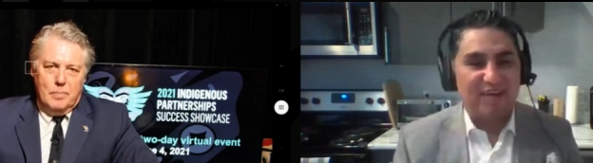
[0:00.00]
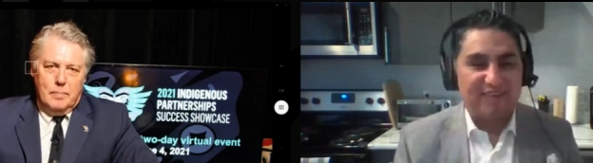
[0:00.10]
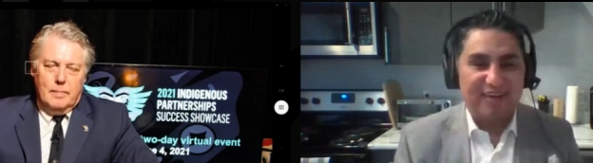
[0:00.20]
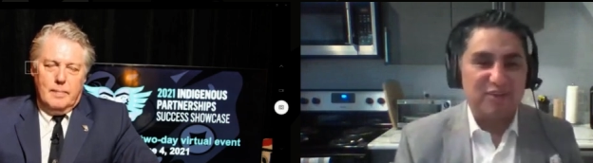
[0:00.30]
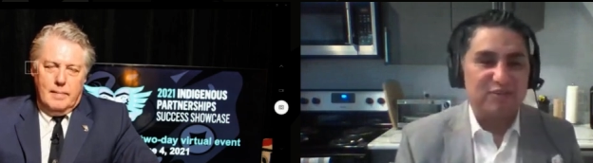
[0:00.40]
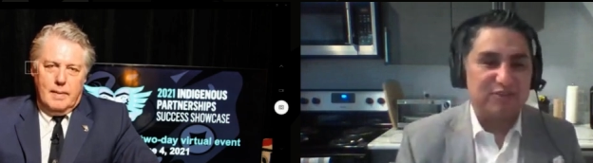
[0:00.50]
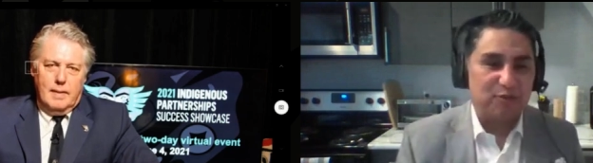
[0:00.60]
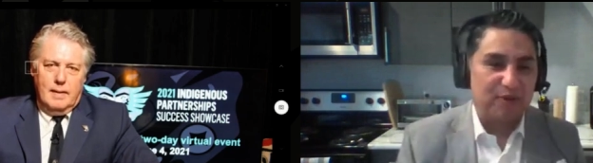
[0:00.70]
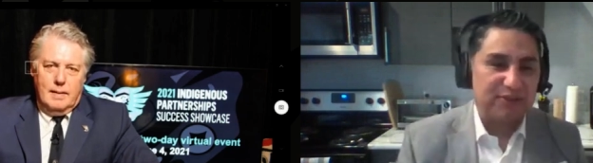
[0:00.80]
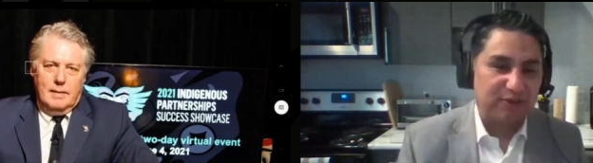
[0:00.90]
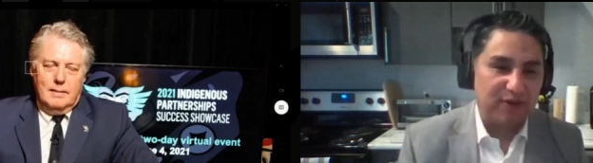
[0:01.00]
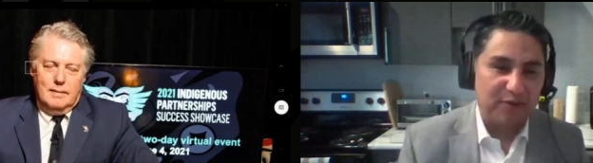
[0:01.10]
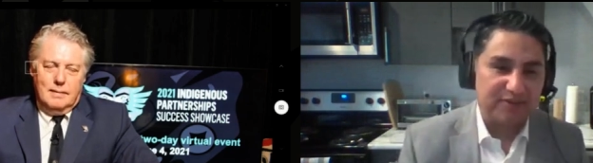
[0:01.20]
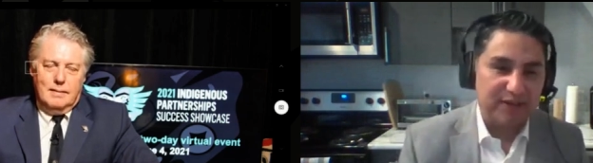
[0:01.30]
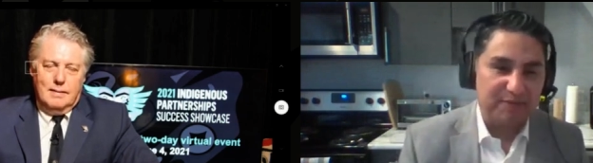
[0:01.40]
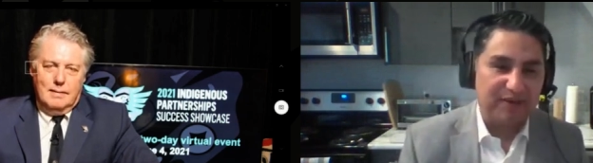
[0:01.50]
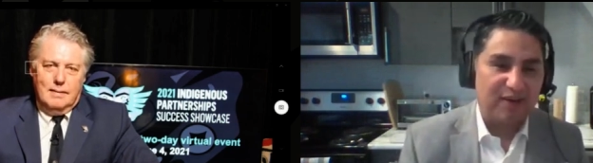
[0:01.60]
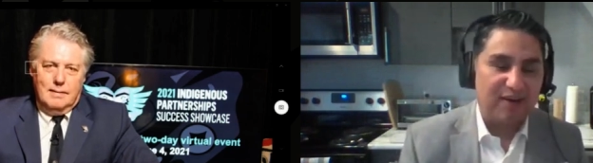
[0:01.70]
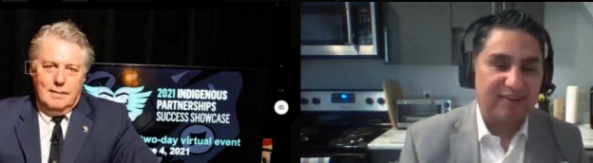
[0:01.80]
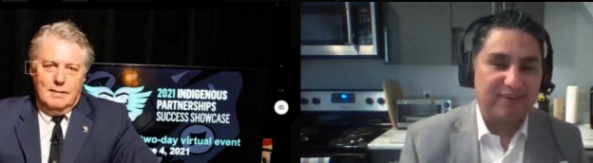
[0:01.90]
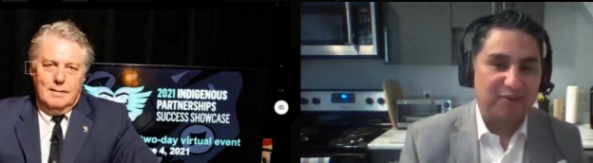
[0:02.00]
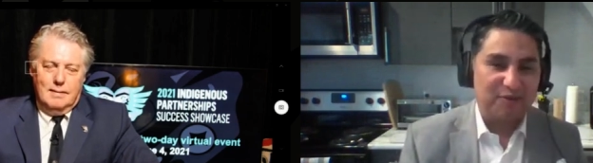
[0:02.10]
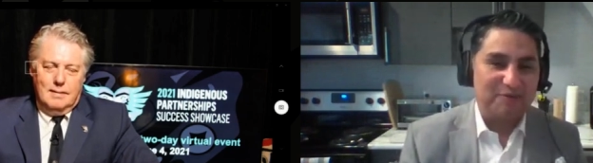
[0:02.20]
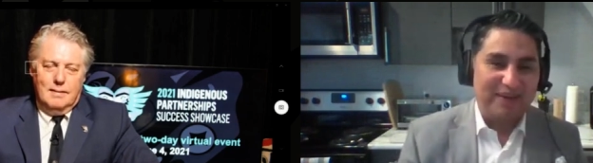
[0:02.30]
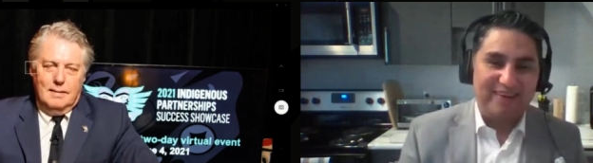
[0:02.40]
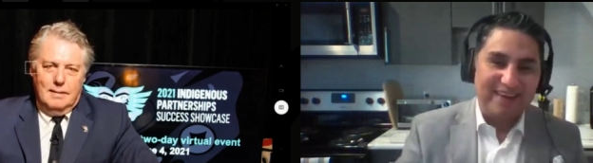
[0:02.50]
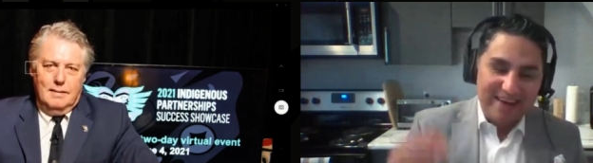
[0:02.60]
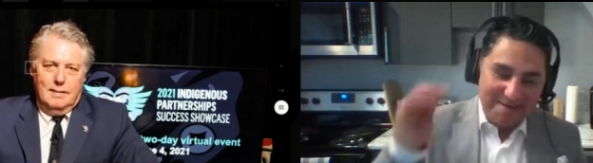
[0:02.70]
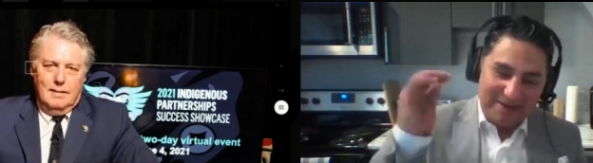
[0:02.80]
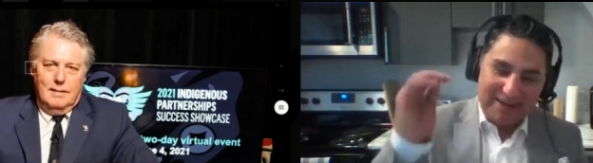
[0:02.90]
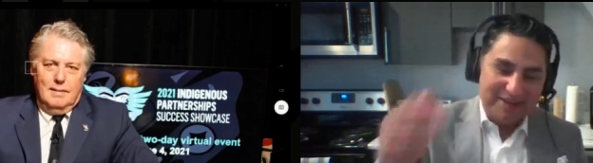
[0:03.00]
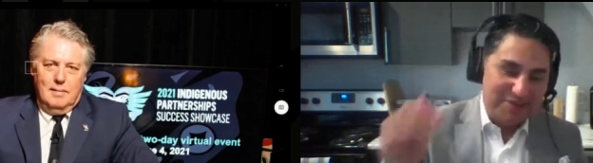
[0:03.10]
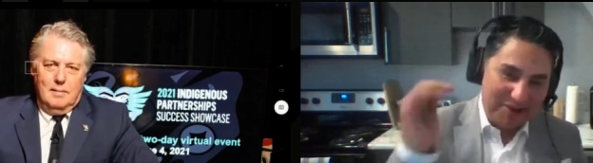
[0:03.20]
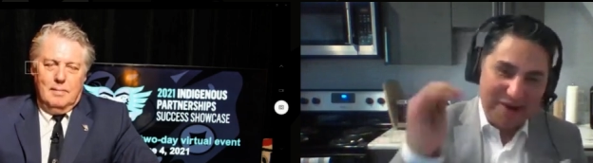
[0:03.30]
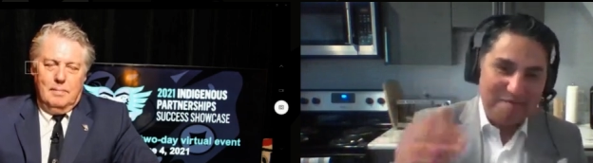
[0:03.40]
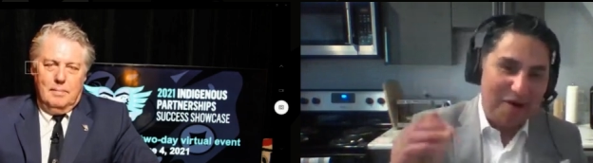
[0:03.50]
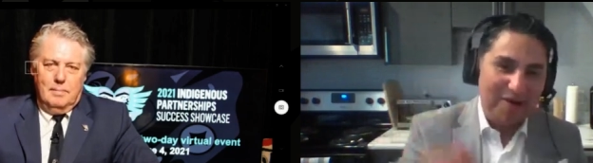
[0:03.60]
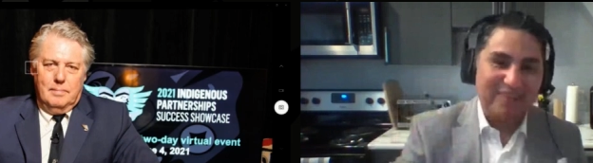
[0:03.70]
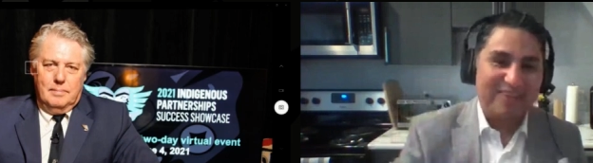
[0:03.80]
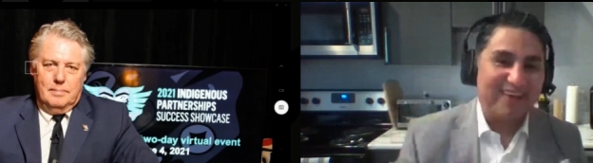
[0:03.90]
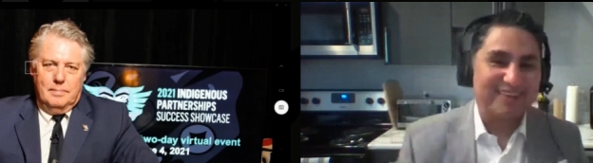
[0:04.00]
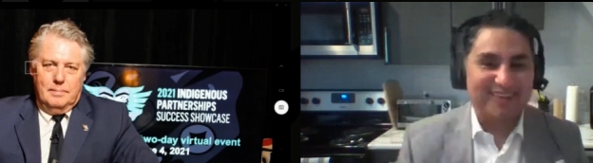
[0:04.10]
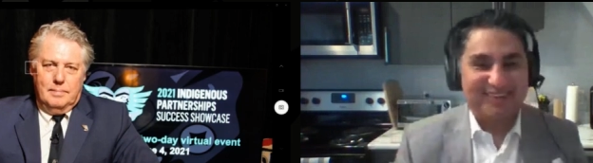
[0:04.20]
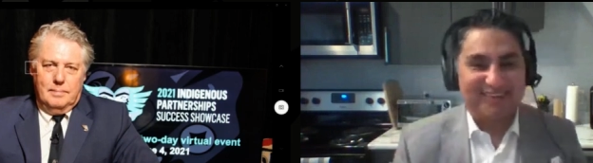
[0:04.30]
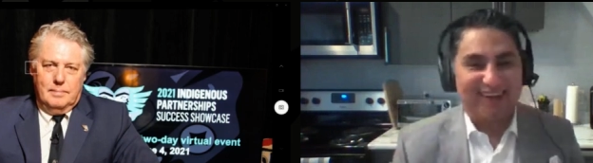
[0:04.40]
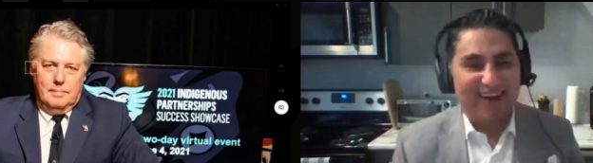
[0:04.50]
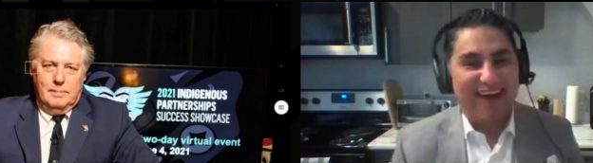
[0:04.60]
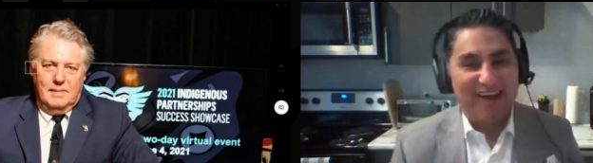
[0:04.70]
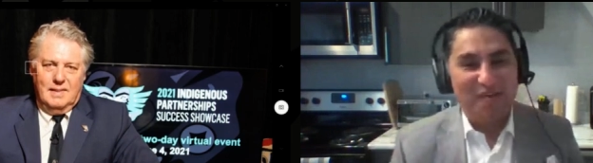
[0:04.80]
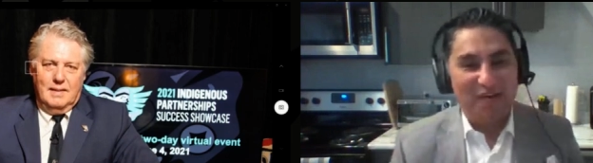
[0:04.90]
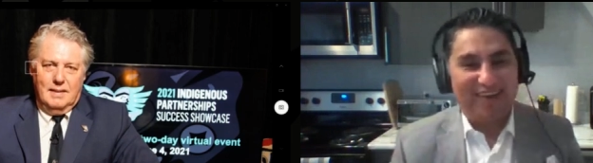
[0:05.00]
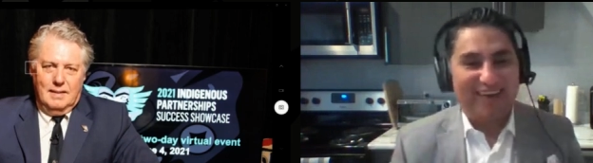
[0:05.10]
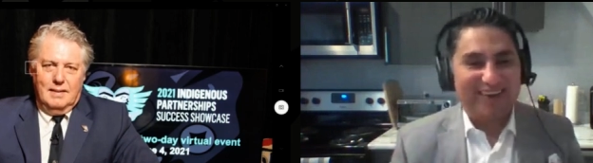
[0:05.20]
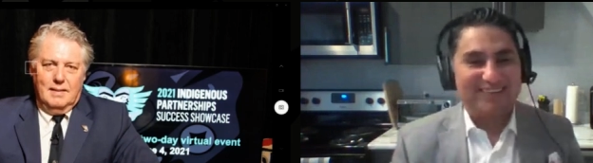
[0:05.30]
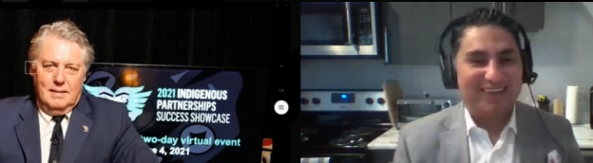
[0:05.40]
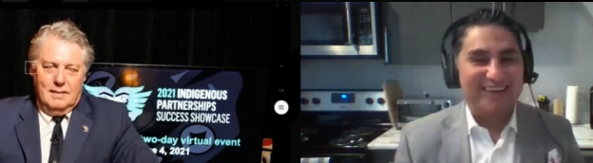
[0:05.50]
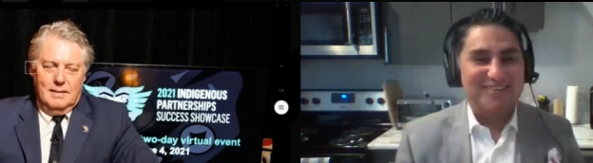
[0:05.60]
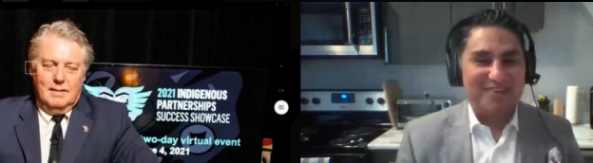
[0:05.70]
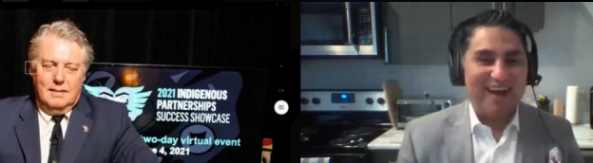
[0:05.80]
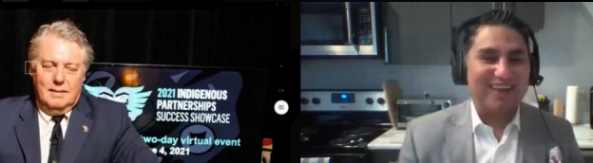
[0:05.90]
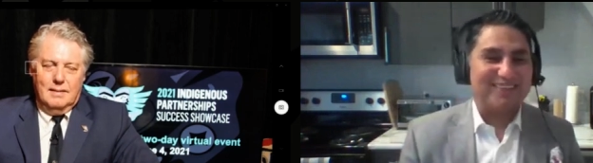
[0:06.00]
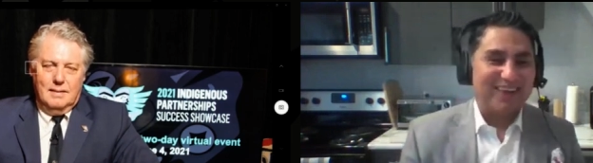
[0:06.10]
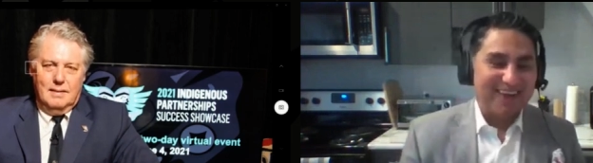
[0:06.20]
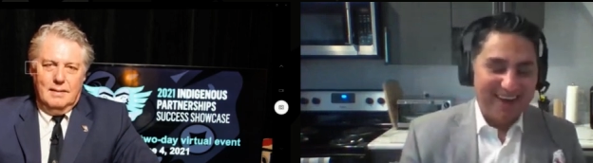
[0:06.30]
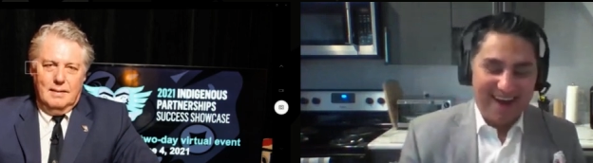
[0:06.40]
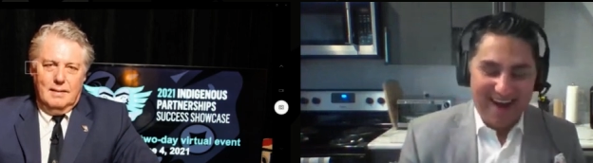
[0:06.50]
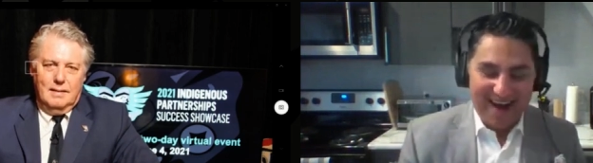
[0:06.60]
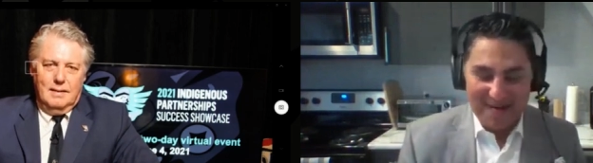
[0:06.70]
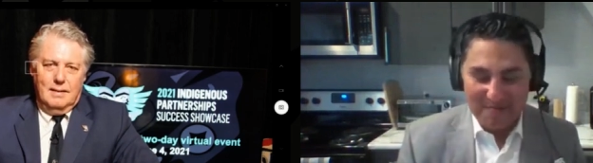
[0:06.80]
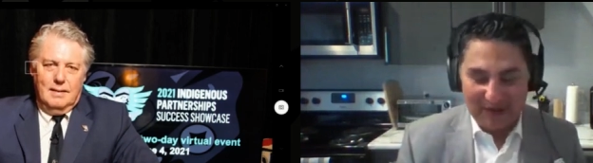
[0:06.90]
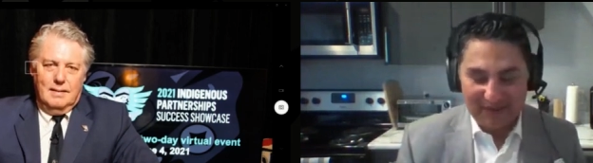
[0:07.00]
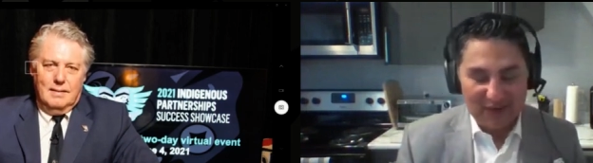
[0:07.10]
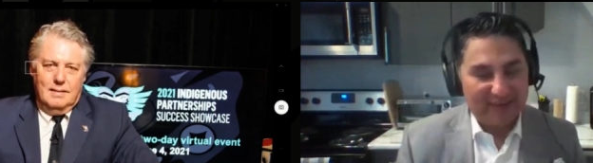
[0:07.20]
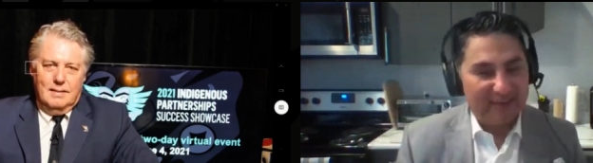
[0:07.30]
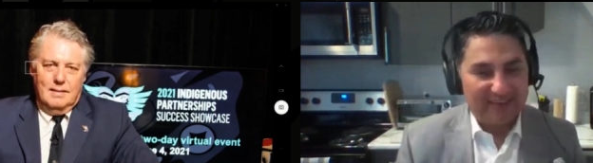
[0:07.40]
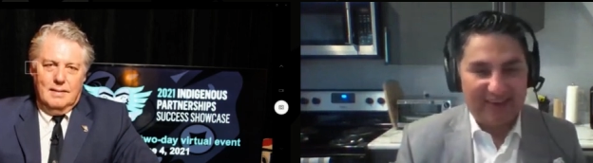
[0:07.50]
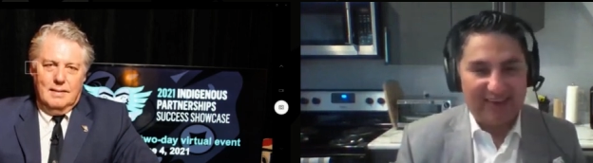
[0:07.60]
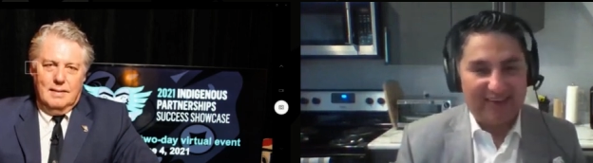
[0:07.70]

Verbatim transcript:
Speaker 1: thank you so much for always keeping in contact with me and making sure I'm on things because I know I could get sidetracked uh, but look, at the end